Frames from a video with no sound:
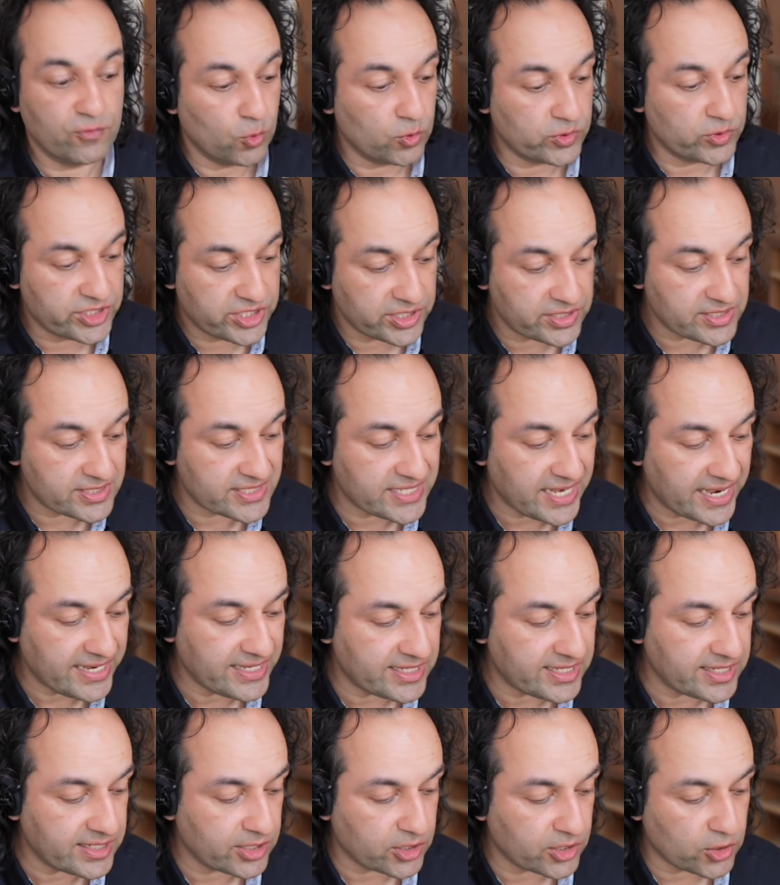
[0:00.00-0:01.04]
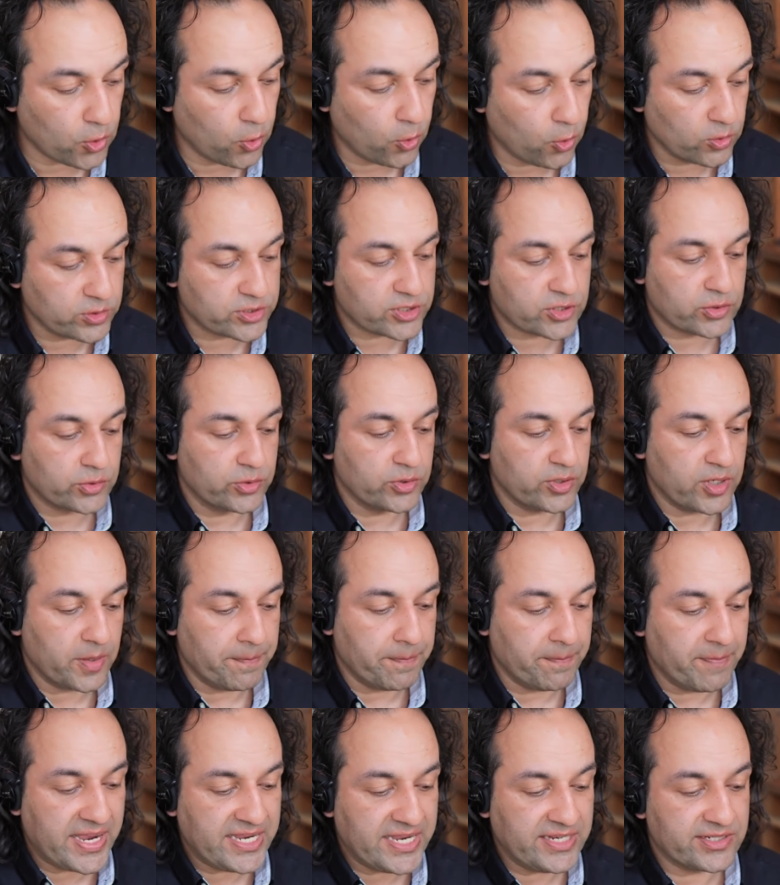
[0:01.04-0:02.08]
all, just taking chords through a
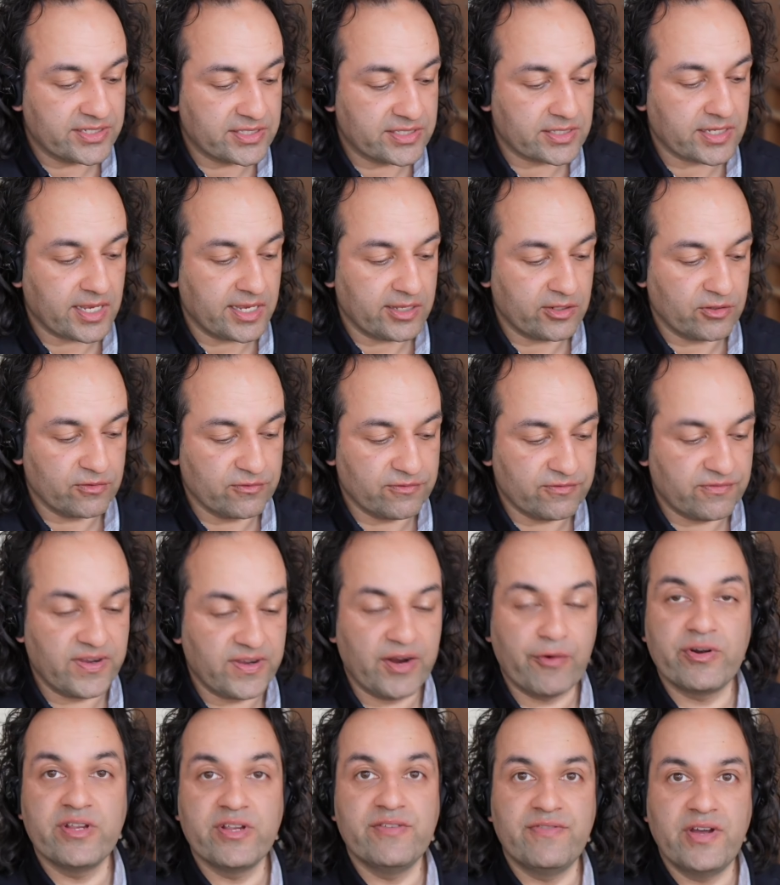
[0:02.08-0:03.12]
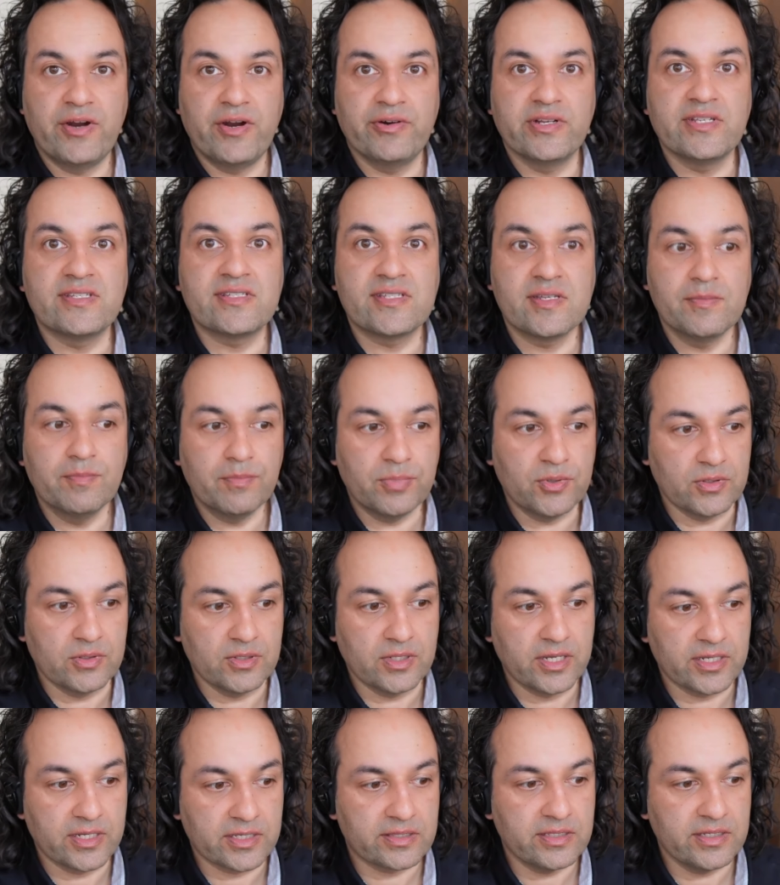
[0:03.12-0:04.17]
major scale, very, very simple
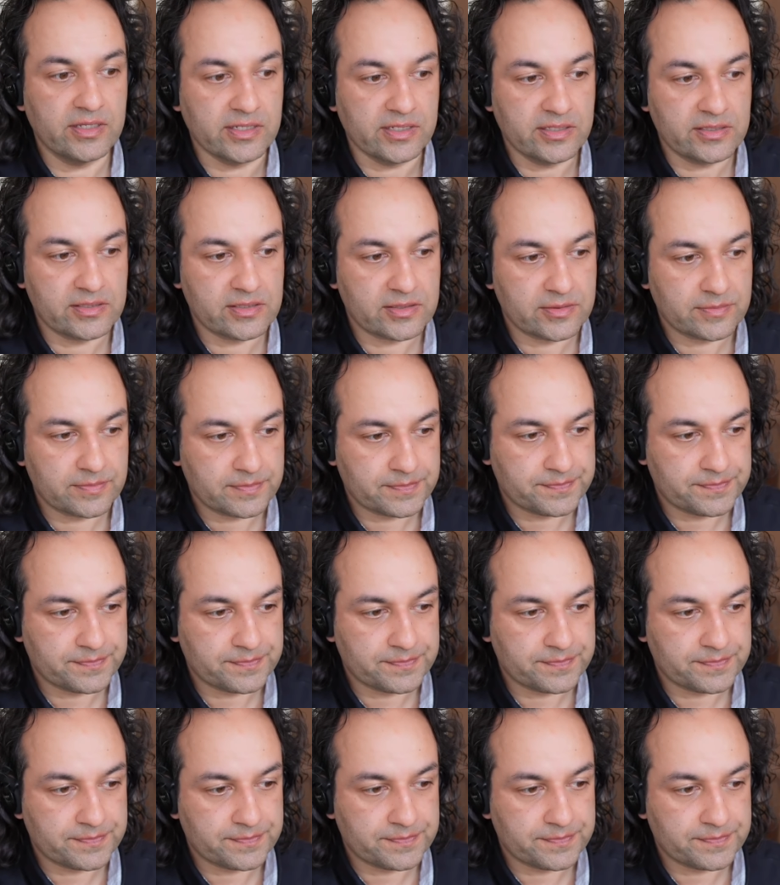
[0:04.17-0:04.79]
like this.